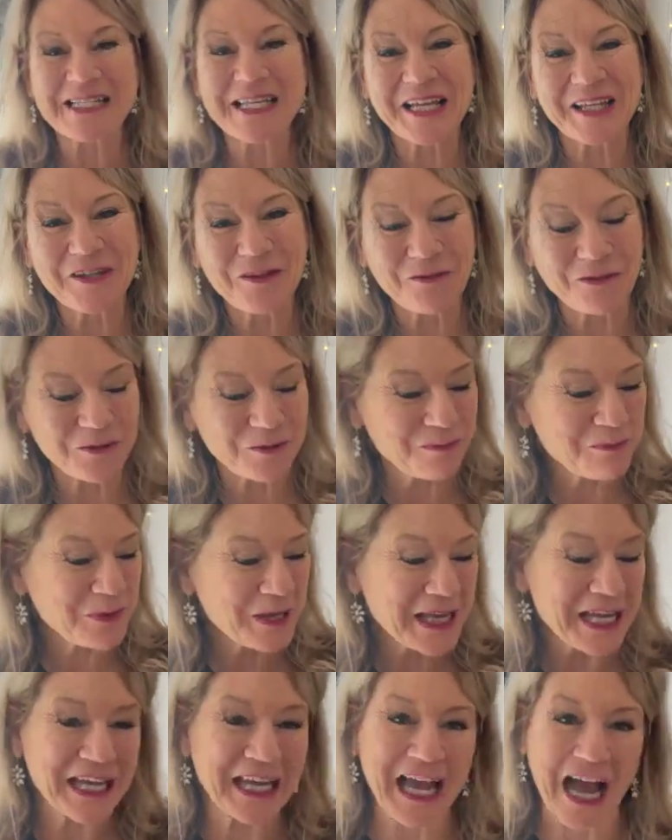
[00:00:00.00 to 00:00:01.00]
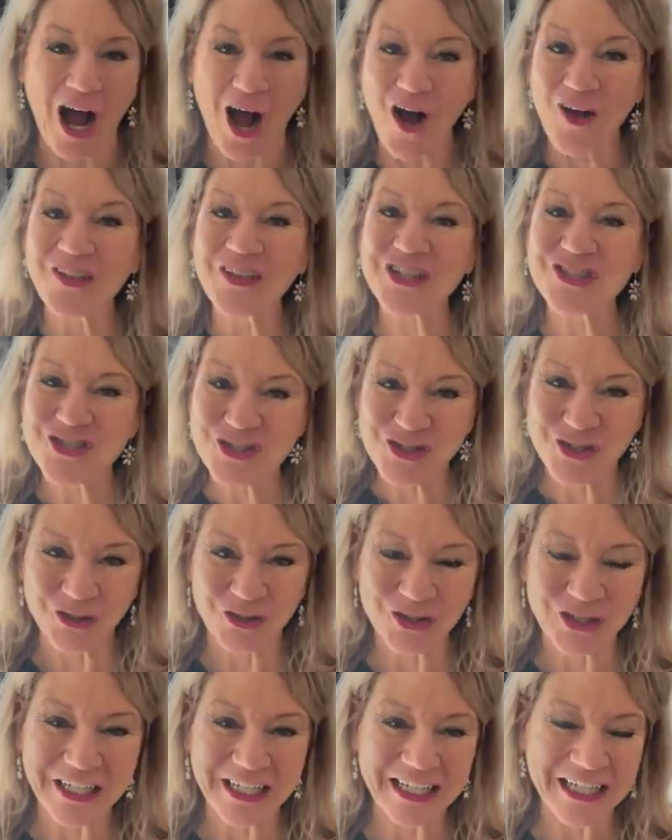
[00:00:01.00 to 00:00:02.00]
Thank you for being on this
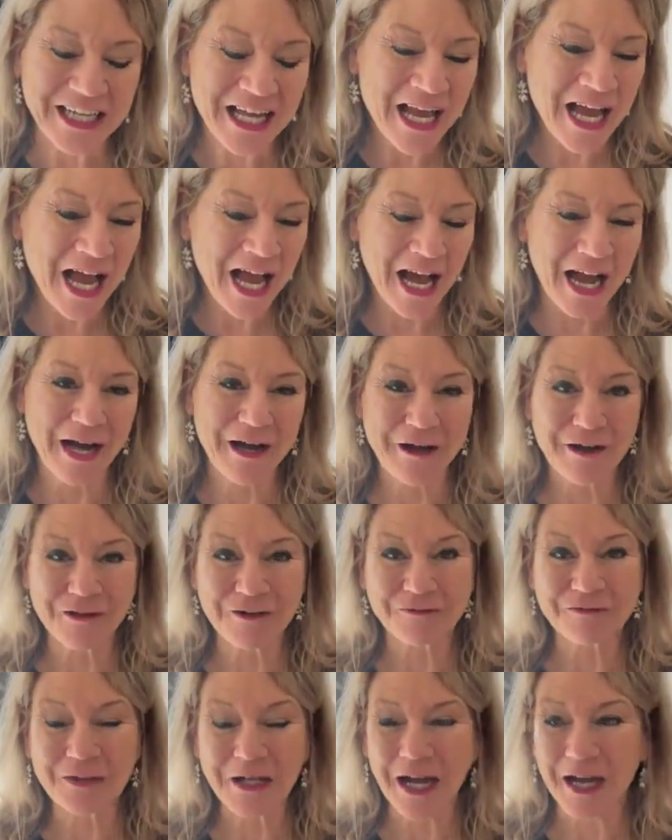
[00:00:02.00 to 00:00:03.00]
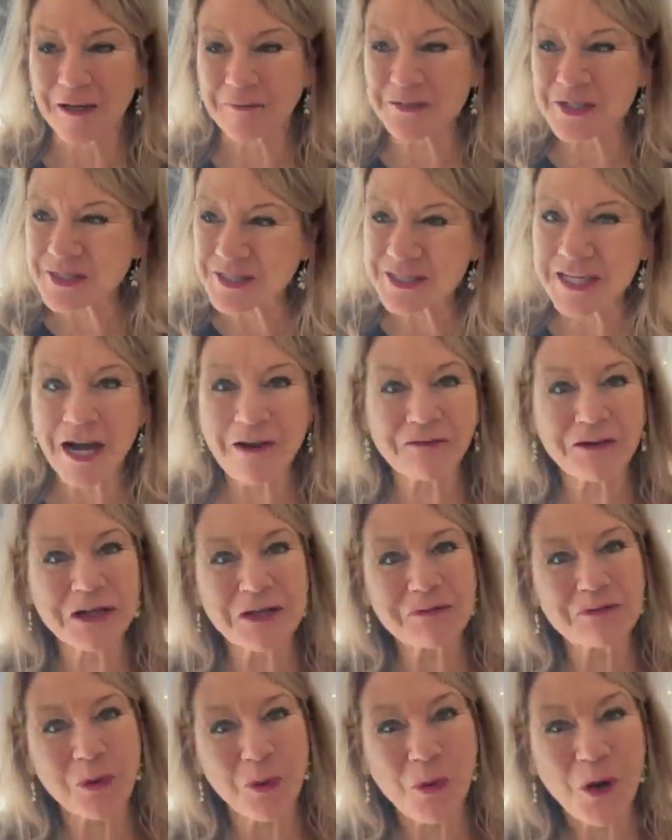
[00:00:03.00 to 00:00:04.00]
journey of
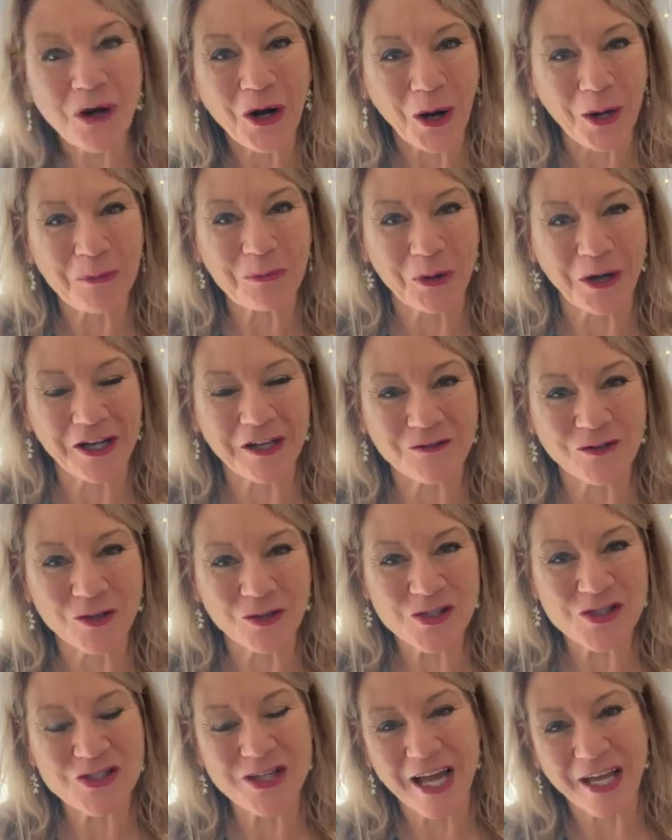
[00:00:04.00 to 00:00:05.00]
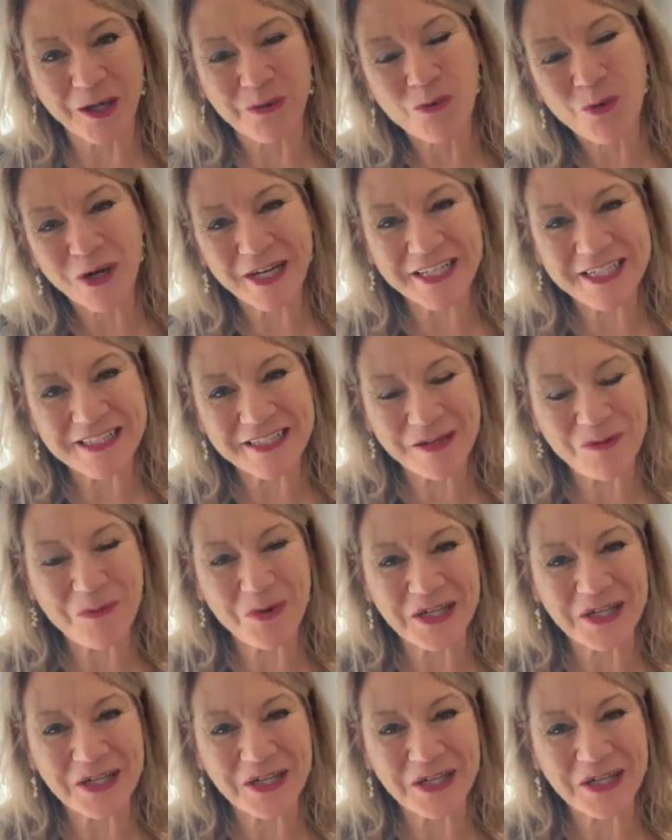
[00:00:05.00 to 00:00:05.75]
discovering what our brave looks like and what